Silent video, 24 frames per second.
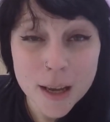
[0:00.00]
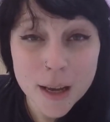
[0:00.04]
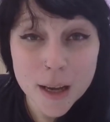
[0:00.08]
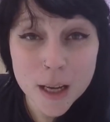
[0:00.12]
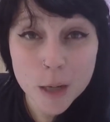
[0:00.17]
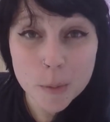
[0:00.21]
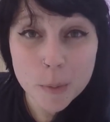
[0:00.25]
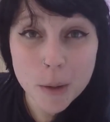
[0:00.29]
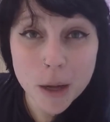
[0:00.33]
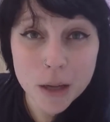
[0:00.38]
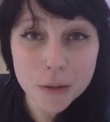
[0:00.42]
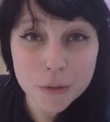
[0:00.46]
and
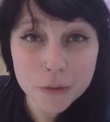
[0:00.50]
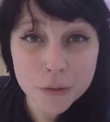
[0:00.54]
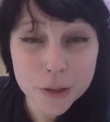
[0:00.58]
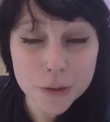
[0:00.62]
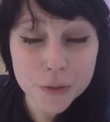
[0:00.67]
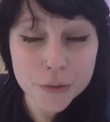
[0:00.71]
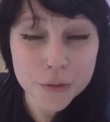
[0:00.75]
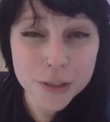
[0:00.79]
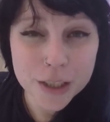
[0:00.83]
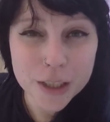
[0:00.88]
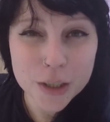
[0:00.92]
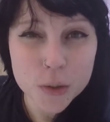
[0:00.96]
about
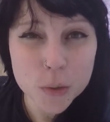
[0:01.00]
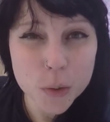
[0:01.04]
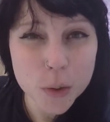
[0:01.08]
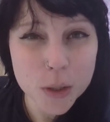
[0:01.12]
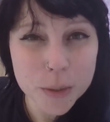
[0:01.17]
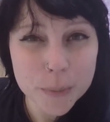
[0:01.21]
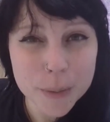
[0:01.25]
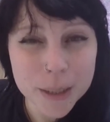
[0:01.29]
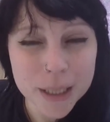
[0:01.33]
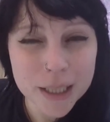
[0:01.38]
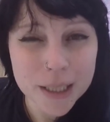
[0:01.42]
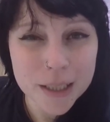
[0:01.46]
15,
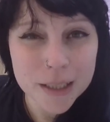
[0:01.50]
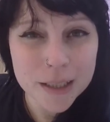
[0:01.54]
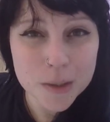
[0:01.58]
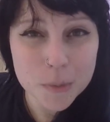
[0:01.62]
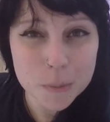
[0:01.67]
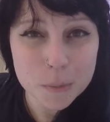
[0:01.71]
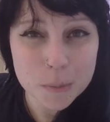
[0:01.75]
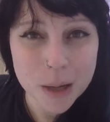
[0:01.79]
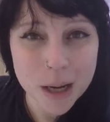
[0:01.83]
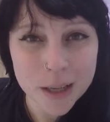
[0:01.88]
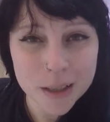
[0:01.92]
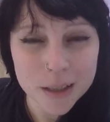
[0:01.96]
20 minutes
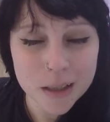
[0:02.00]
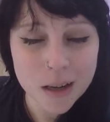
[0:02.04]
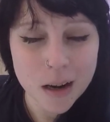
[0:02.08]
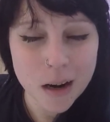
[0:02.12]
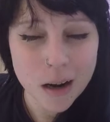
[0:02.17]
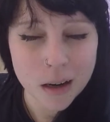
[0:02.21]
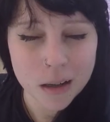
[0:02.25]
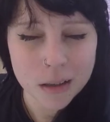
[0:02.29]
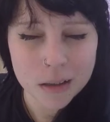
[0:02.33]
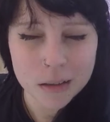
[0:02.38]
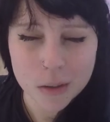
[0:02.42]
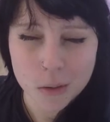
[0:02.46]
by
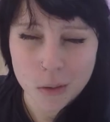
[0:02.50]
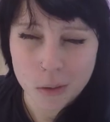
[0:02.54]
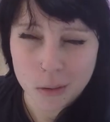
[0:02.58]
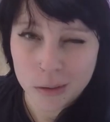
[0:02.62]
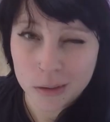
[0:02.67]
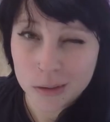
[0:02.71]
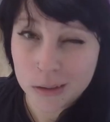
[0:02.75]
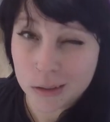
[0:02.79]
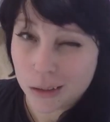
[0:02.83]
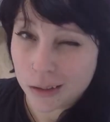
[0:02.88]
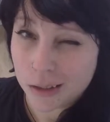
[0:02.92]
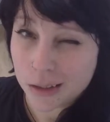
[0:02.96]
car
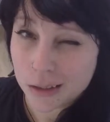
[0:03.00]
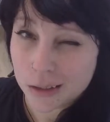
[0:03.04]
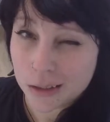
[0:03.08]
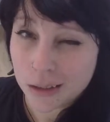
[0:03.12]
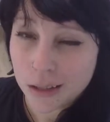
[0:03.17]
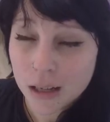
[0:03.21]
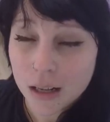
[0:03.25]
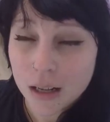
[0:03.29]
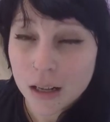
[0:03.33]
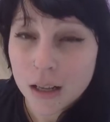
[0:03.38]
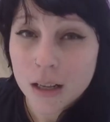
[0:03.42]
or dart.